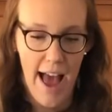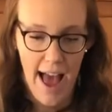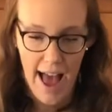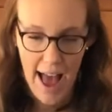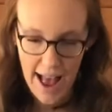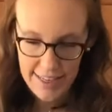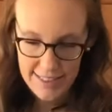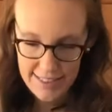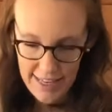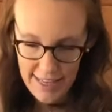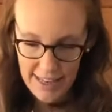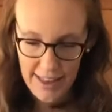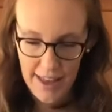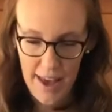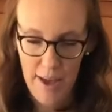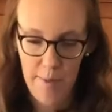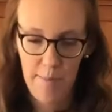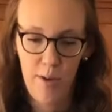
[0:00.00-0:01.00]
asking
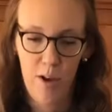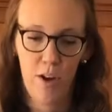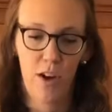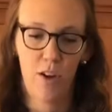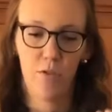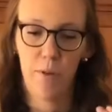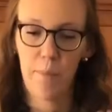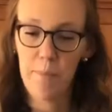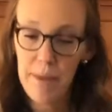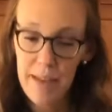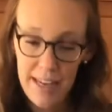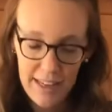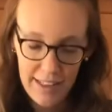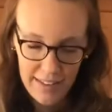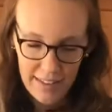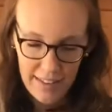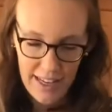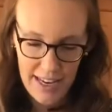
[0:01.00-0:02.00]
them
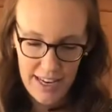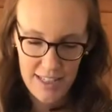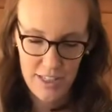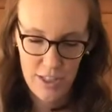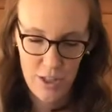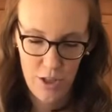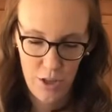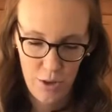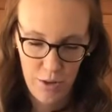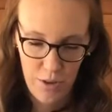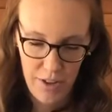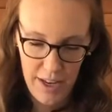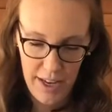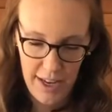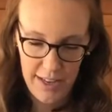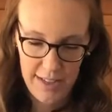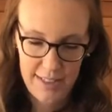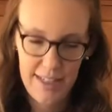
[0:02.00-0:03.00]
repeatedly to do
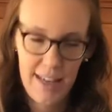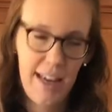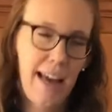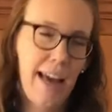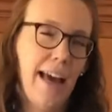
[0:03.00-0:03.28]
things